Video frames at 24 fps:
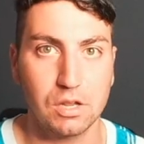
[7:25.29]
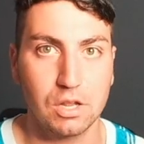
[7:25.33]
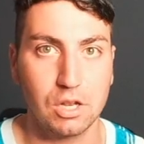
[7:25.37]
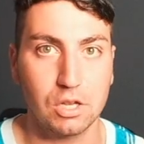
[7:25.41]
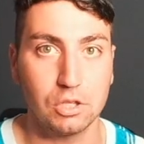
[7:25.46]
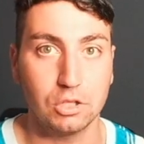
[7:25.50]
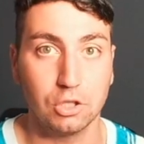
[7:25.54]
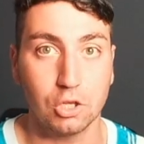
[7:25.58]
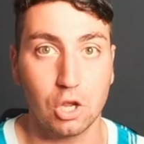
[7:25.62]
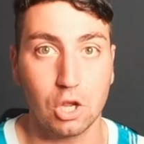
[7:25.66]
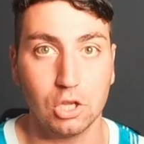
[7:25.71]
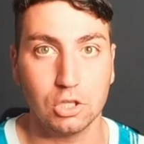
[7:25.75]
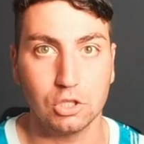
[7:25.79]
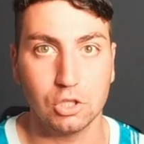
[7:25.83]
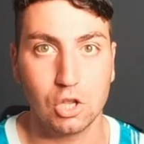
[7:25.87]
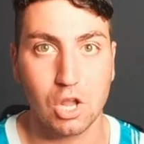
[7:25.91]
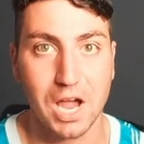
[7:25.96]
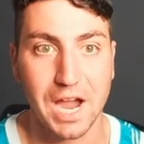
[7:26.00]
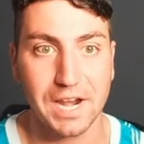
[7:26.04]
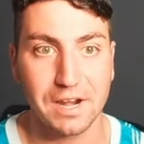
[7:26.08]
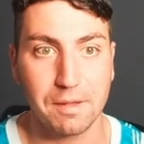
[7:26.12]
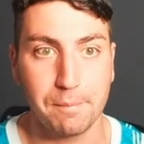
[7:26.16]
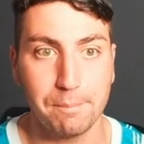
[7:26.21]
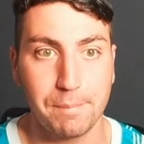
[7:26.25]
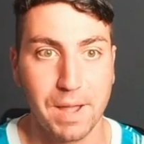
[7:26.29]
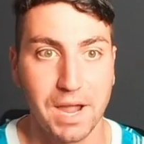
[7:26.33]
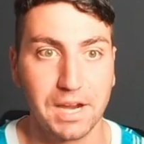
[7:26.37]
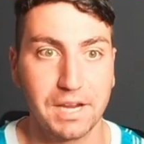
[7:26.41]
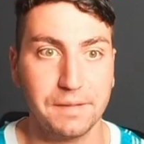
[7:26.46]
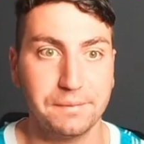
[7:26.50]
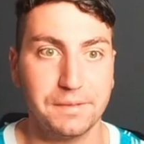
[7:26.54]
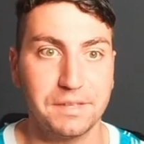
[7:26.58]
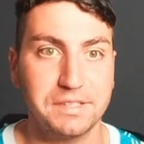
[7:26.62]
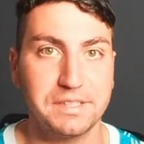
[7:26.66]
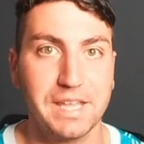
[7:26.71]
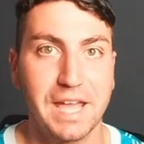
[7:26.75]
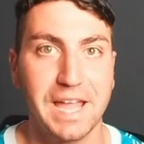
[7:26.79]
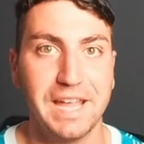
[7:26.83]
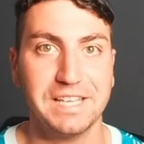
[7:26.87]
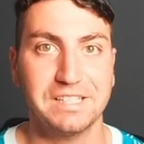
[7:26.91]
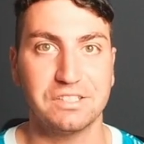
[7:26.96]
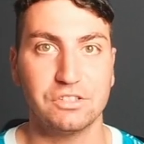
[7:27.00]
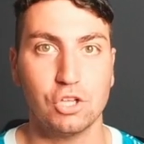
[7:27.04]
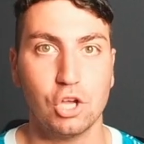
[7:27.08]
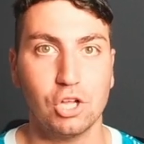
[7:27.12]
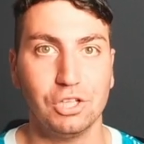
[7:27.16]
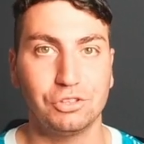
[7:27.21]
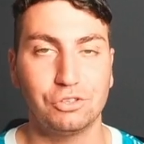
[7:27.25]
a lot lighter back in the days
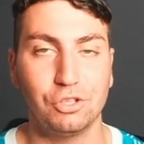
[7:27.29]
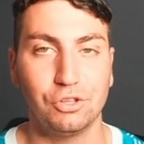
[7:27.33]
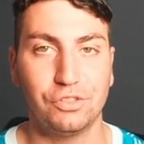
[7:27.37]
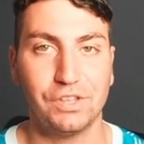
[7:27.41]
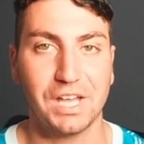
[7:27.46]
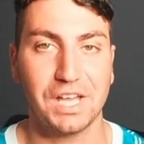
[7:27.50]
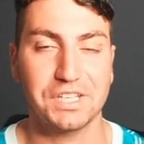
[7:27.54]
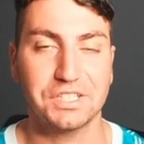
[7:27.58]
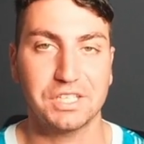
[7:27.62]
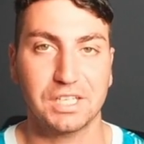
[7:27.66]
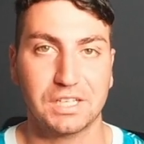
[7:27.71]
in the early 2000s.